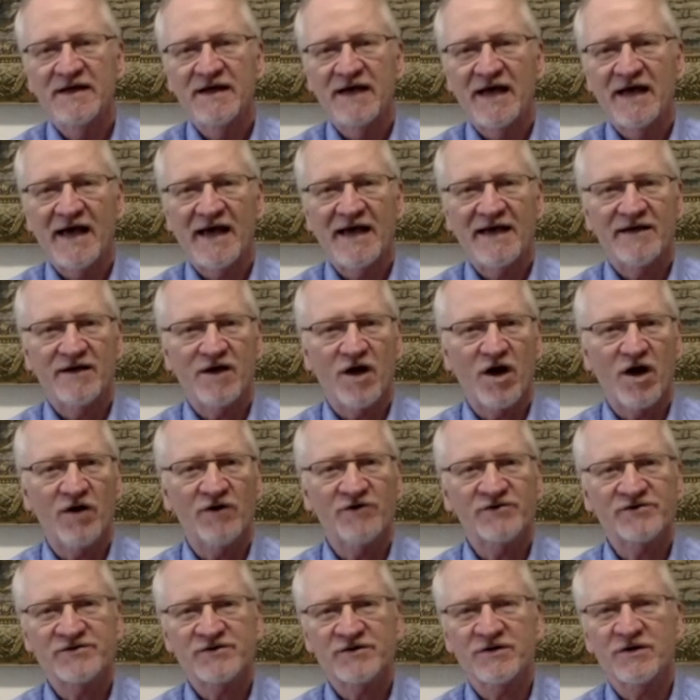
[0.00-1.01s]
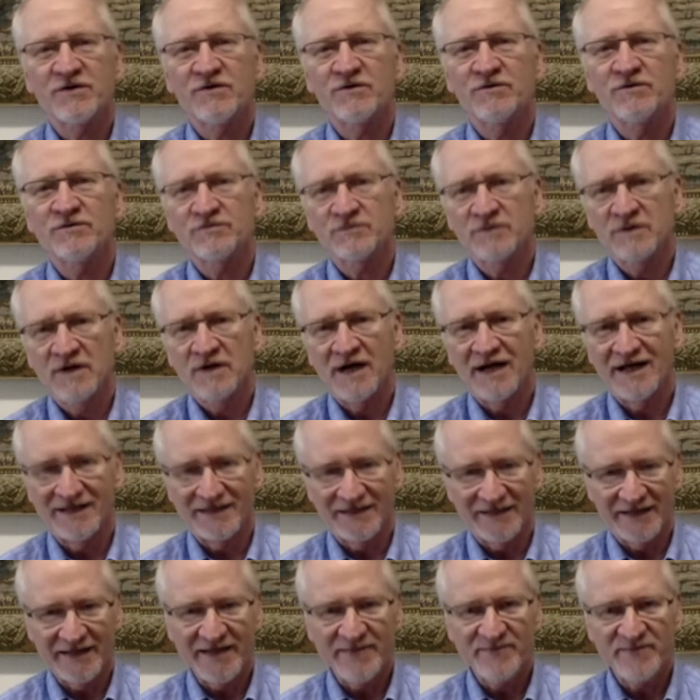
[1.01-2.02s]
and also
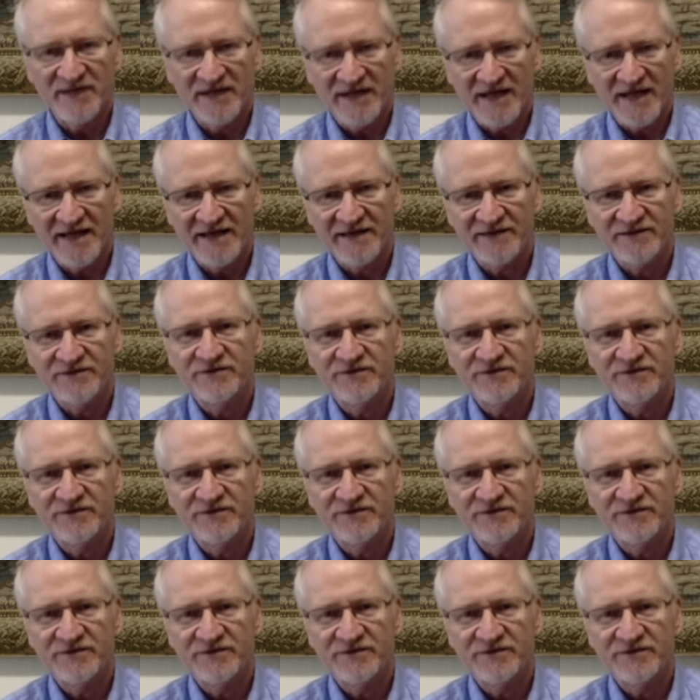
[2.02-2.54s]
eliminate